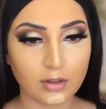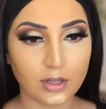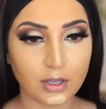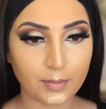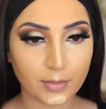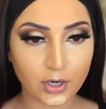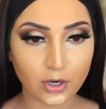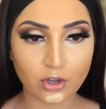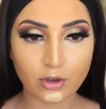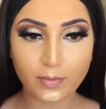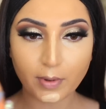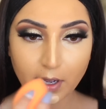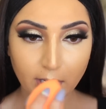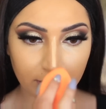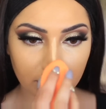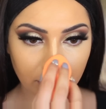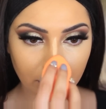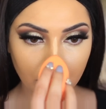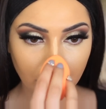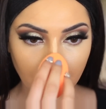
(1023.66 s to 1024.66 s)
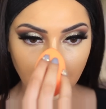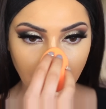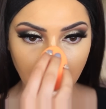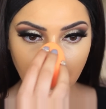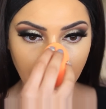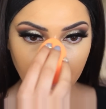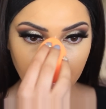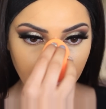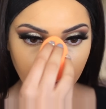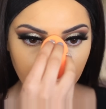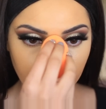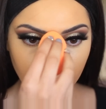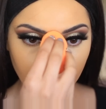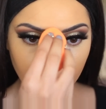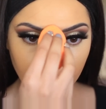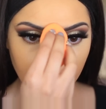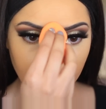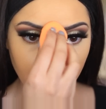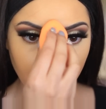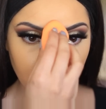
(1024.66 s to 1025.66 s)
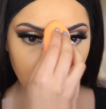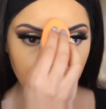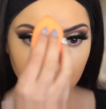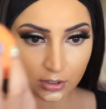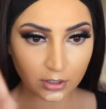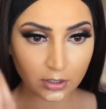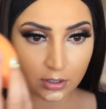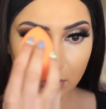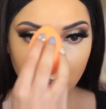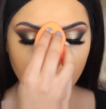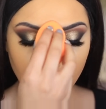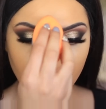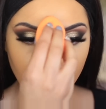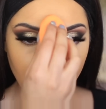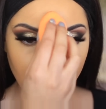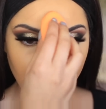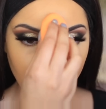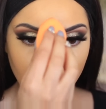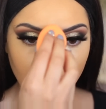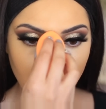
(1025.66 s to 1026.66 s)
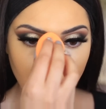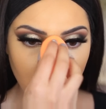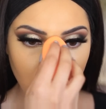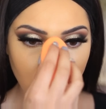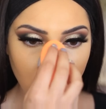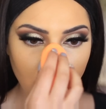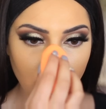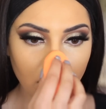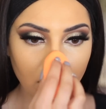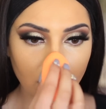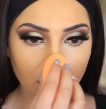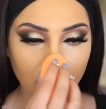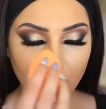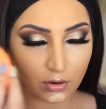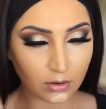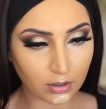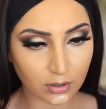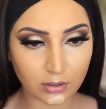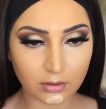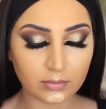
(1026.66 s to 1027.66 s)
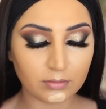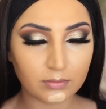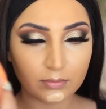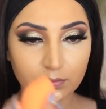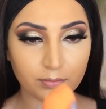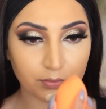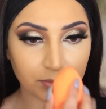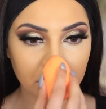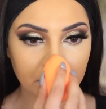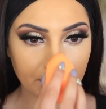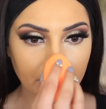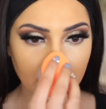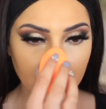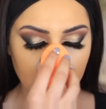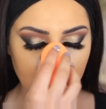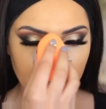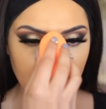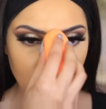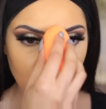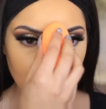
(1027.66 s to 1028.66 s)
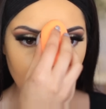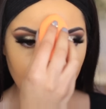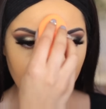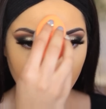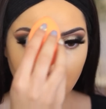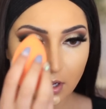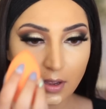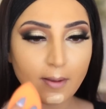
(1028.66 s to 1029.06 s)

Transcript: and then I'm going to go back to my beauty blender or sponge.